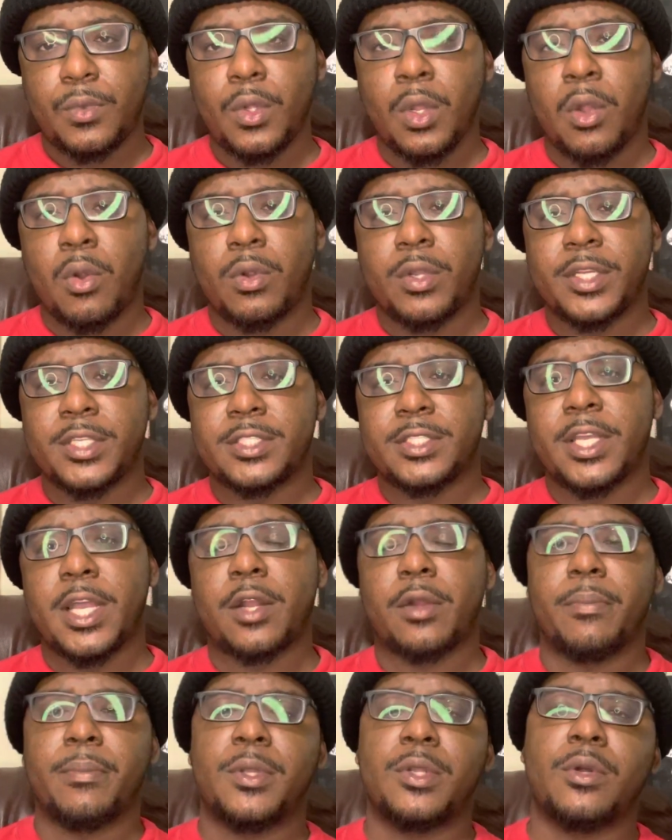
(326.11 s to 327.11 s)
Going to
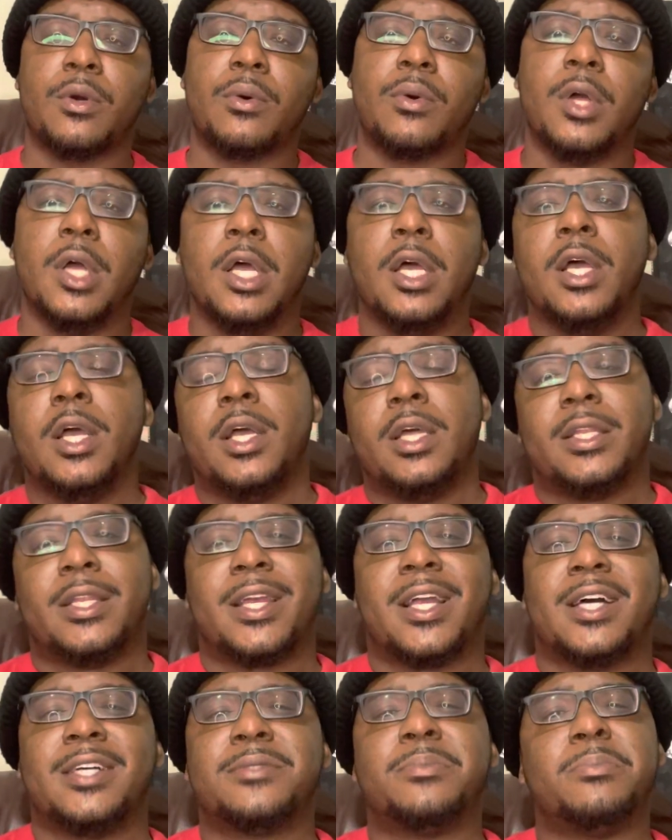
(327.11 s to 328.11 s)
Sacramento. They
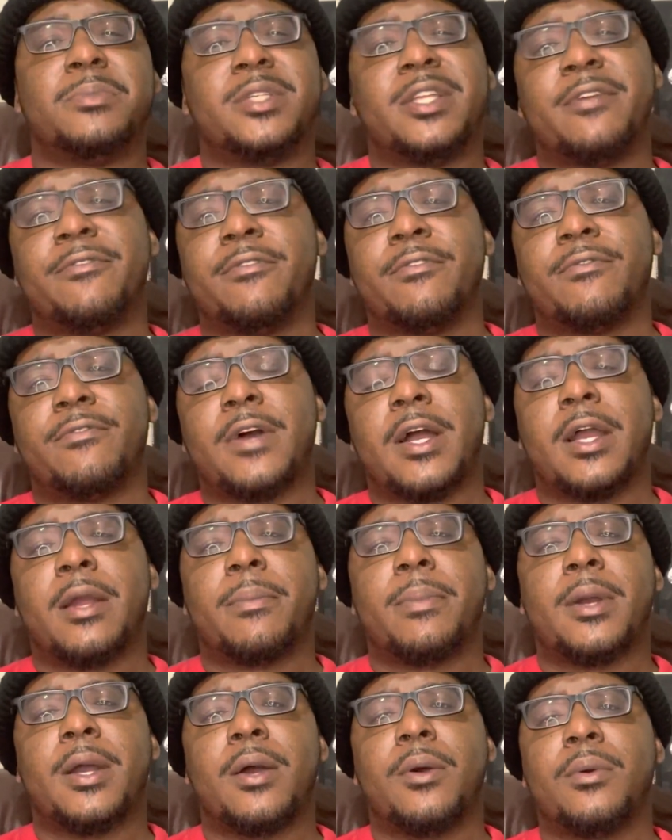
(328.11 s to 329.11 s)
got some different
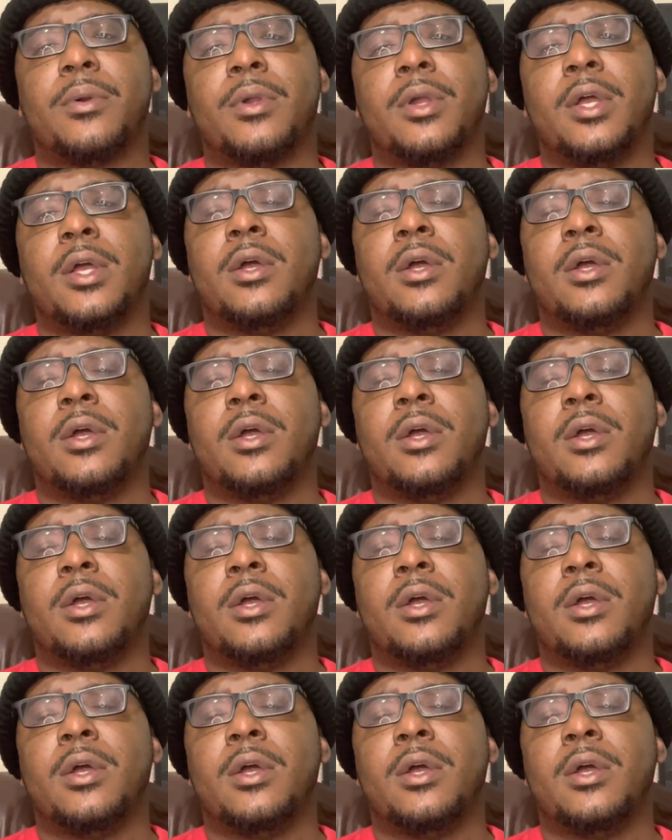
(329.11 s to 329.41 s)
firepower.